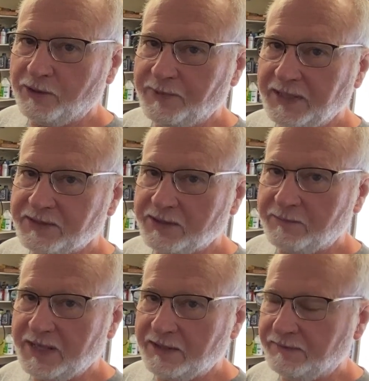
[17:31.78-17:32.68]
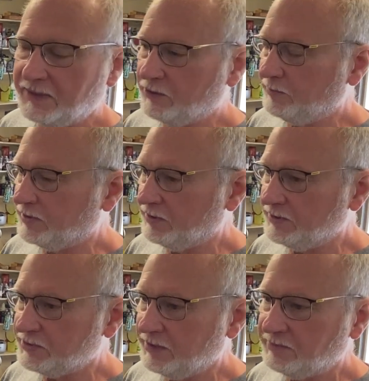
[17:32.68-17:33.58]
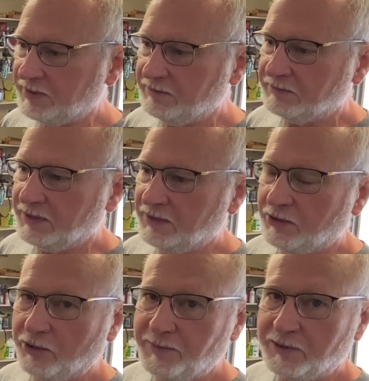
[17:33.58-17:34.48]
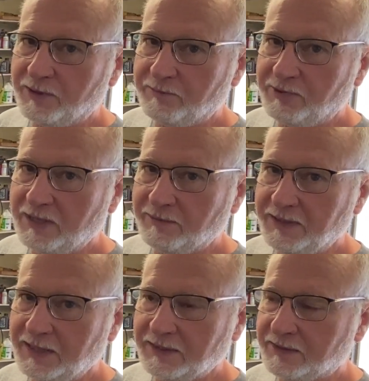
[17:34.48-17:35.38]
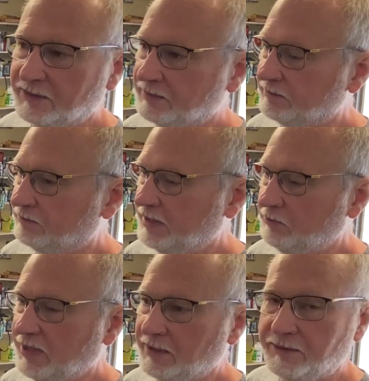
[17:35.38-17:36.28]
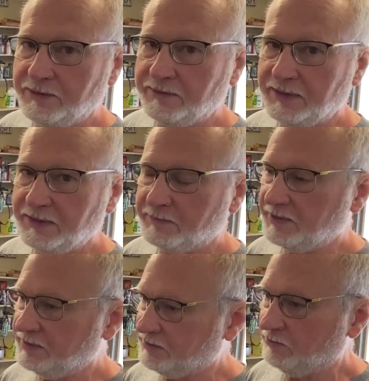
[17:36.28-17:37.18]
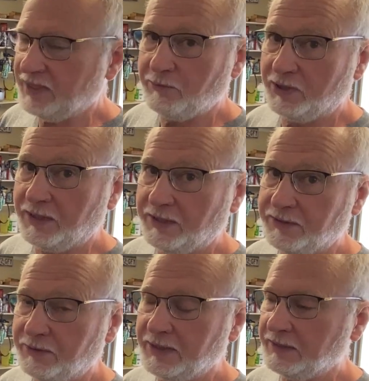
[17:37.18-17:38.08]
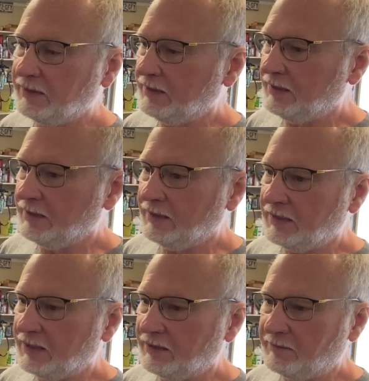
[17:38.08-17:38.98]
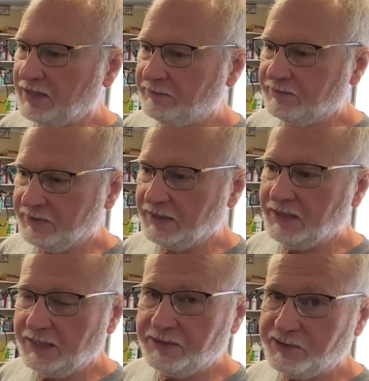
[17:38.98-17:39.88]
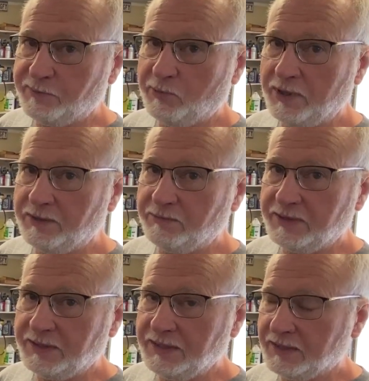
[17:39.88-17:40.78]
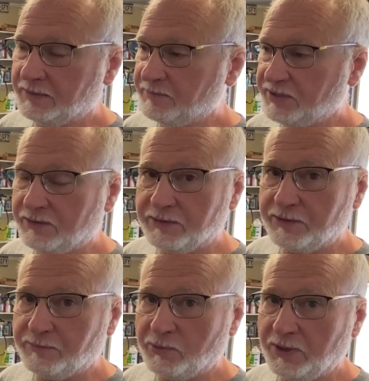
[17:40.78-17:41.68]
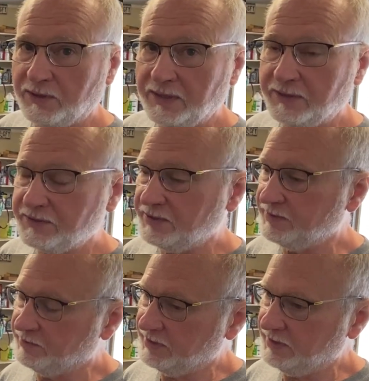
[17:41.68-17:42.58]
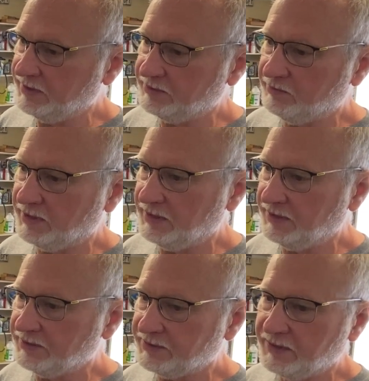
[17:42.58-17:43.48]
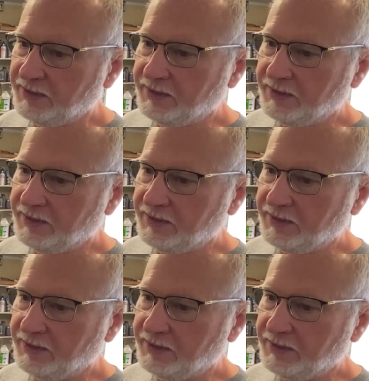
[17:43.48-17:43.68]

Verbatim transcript: I hope you got something out of it. I hope you learned something. Hope you learned probably not the right way to do things, but this is the way we're going to do it. Um, I'm, again, disappointed with the um, cylinder to bore clearances, but it is what it is.